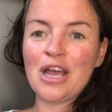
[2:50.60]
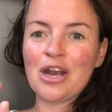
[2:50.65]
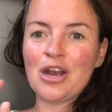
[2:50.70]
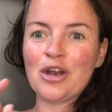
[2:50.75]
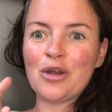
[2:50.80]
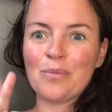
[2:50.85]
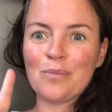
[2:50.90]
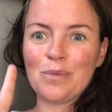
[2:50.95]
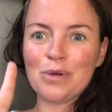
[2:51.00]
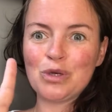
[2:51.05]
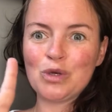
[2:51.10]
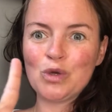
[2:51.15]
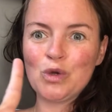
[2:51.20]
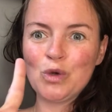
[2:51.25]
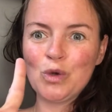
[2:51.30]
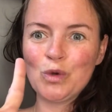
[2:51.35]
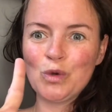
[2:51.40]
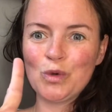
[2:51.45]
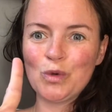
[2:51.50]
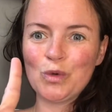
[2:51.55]
Number
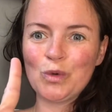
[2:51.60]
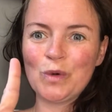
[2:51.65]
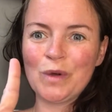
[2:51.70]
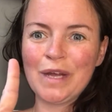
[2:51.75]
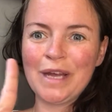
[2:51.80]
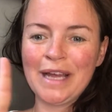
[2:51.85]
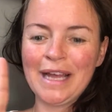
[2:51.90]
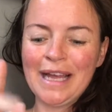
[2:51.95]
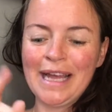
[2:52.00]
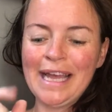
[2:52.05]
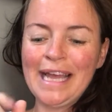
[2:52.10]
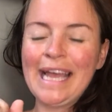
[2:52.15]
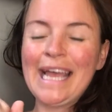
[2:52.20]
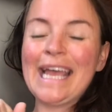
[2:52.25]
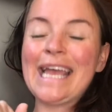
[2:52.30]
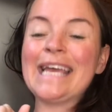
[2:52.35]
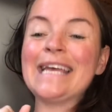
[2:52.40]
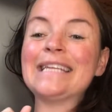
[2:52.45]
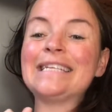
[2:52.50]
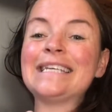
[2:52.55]
2,
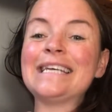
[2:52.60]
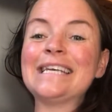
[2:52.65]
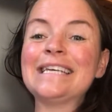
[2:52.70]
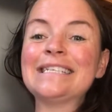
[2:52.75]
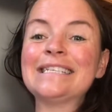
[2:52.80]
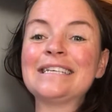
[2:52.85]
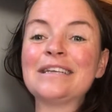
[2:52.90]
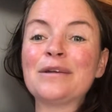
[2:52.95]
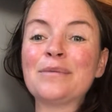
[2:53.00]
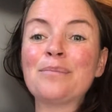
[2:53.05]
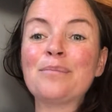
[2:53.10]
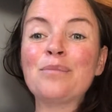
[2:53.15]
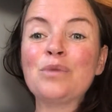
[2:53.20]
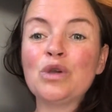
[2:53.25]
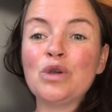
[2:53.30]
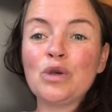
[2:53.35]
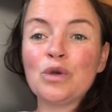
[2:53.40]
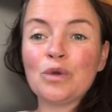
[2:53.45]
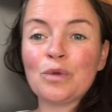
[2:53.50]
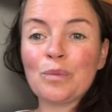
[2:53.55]
it is an
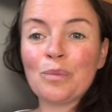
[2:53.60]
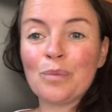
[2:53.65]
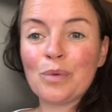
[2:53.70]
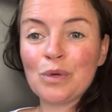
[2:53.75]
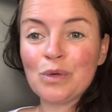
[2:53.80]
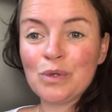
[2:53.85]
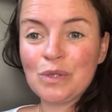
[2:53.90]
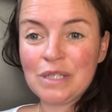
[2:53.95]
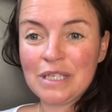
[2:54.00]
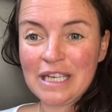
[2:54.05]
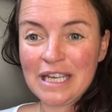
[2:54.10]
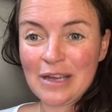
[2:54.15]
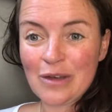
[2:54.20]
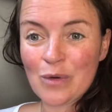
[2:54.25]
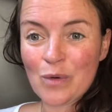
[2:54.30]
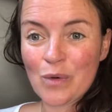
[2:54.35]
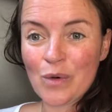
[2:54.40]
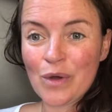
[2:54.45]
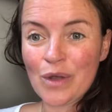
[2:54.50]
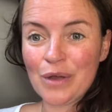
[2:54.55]
immune boosting
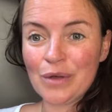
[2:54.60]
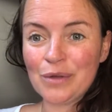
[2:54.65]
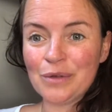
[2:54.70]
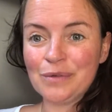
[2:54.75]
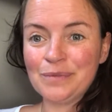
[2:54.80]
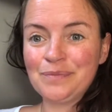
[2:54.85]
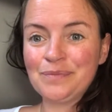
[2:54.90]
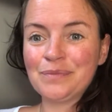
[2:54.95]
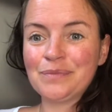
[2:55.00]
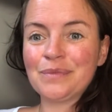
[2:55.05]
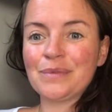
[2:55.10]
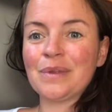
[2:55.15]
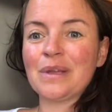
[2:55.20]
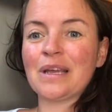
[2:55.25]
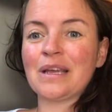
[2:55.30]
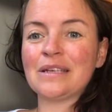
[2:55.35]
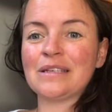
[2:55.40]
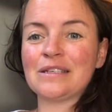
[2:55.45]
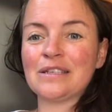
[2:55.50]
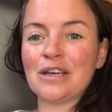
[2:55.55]
oil.
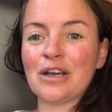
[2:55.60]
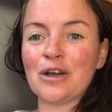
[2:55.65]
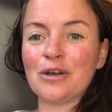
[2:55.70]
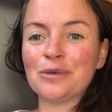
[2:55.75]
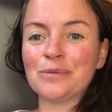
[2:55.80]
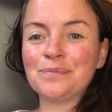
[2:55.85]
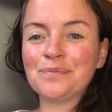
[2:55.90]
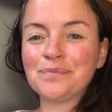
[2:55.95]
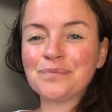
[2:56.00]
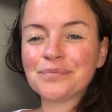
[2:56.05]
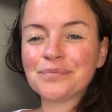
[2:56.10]
So